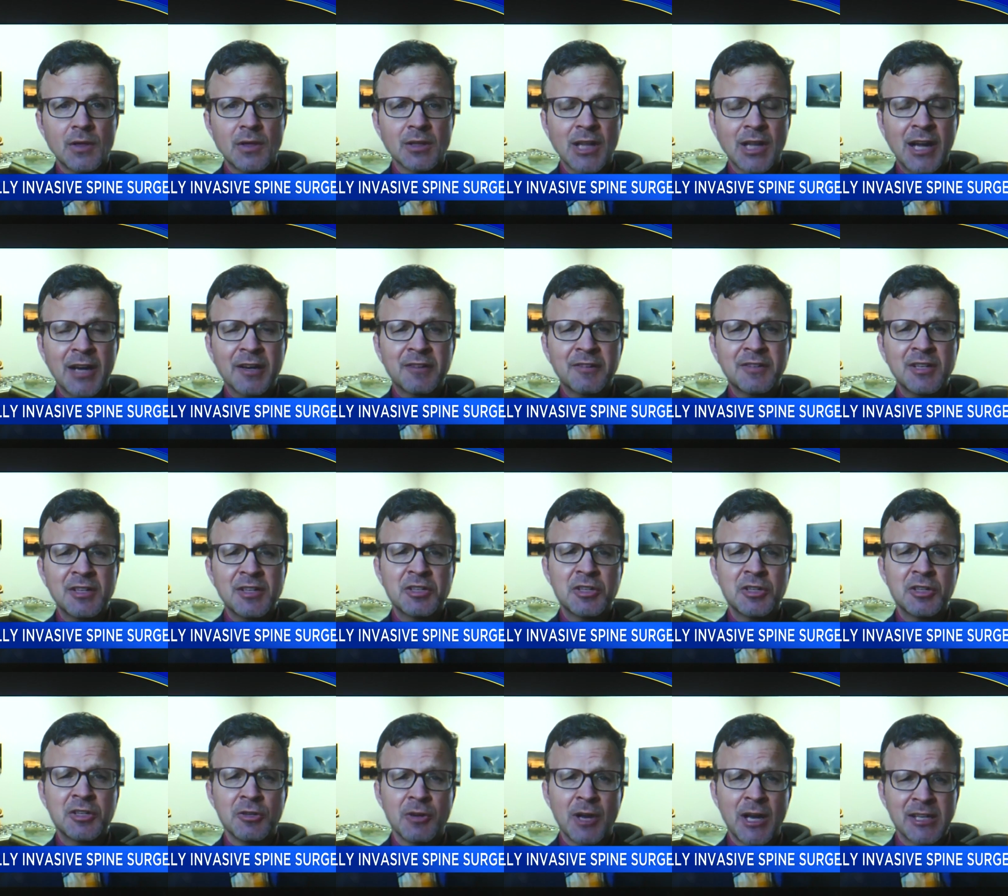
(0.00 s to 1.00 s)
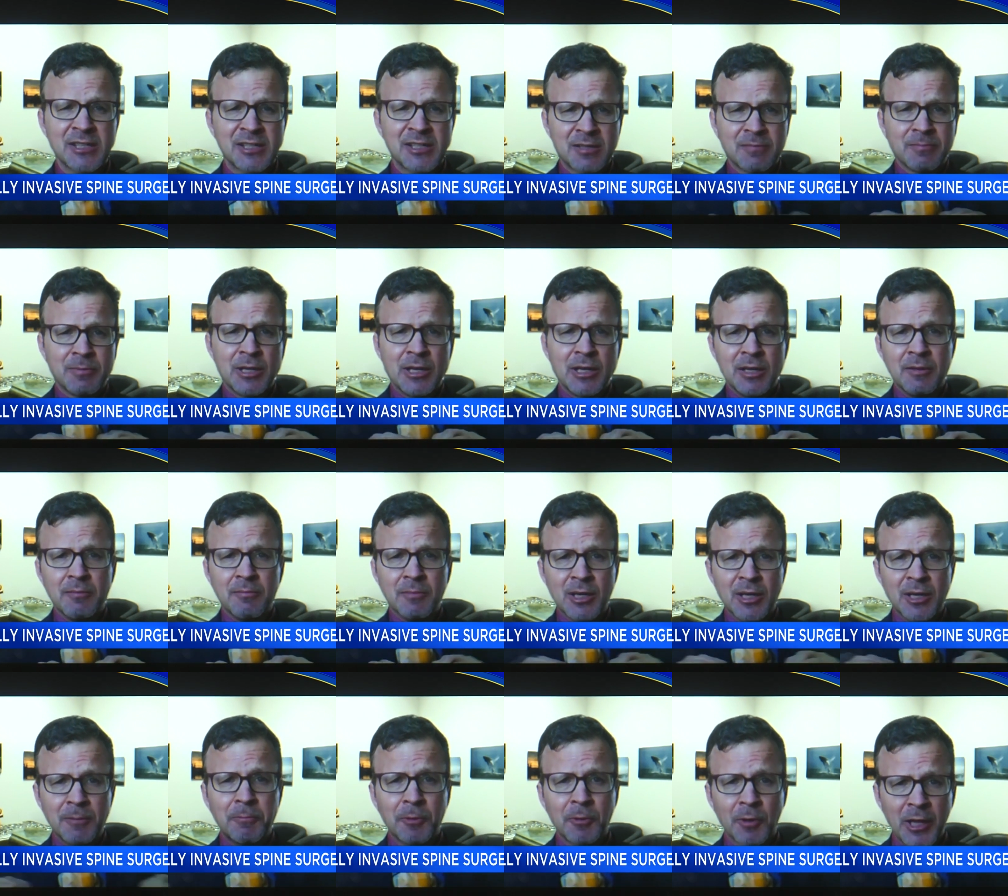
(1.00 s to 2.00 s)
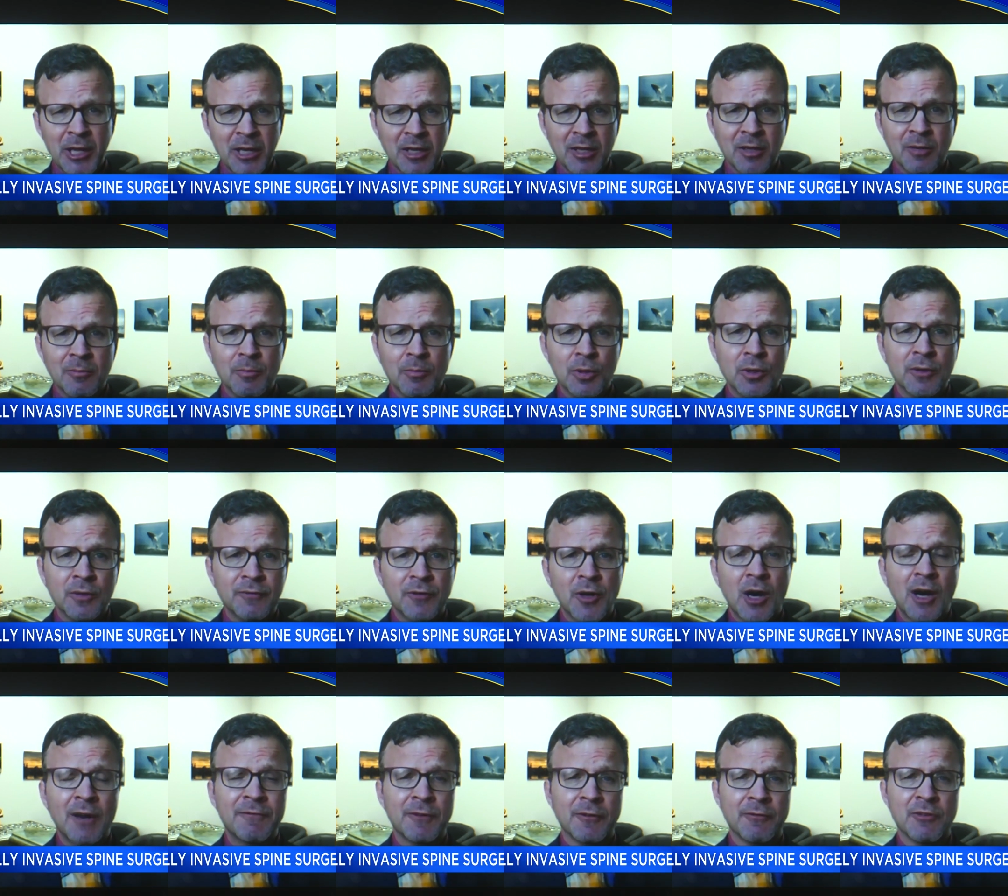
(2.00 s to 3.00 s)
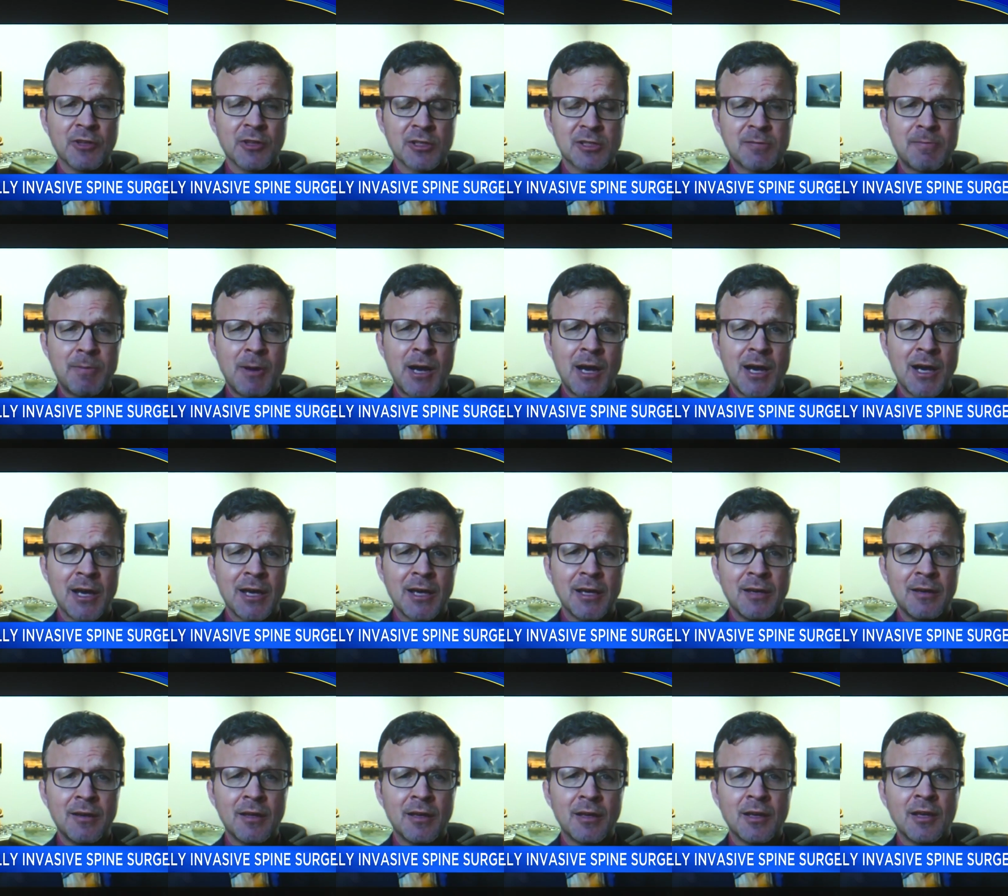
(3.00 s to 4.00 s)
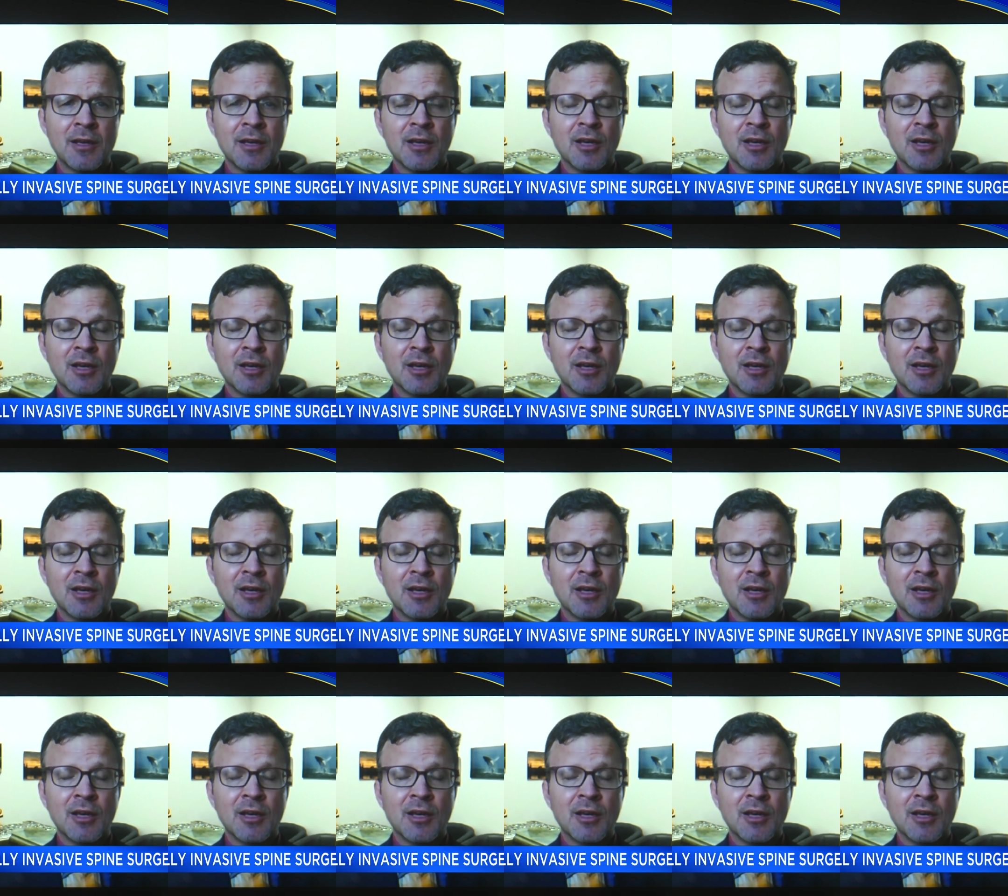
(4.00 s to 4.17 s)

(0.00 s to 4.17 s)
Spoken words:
a lot of tissue has to be manipulated and moved off of the spine